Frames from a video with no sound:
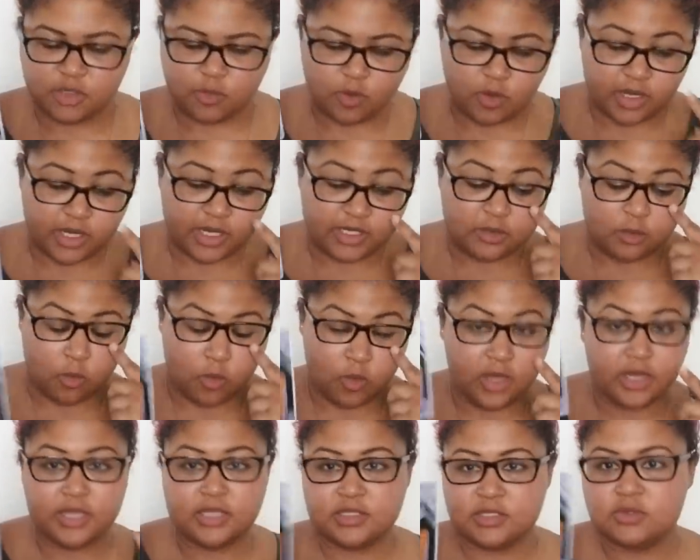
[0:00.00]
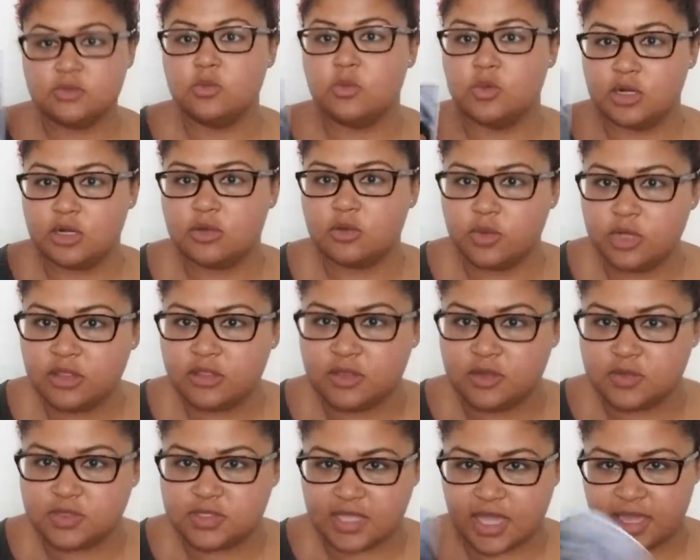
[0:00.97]
wanting wanting to work with
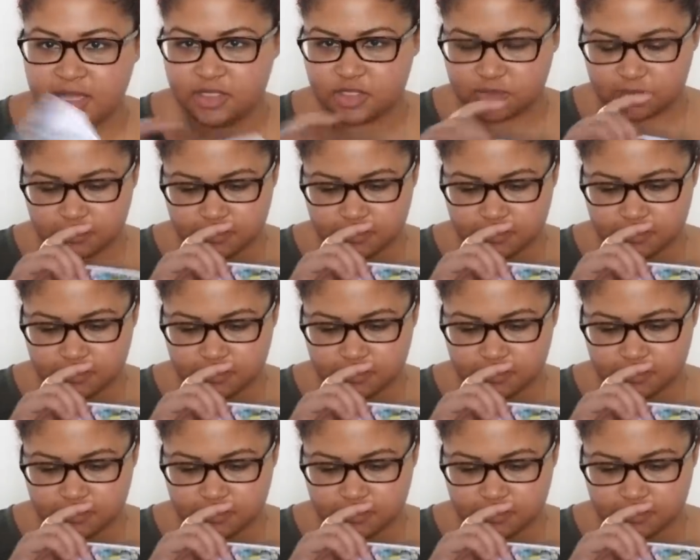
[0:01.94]
you, set,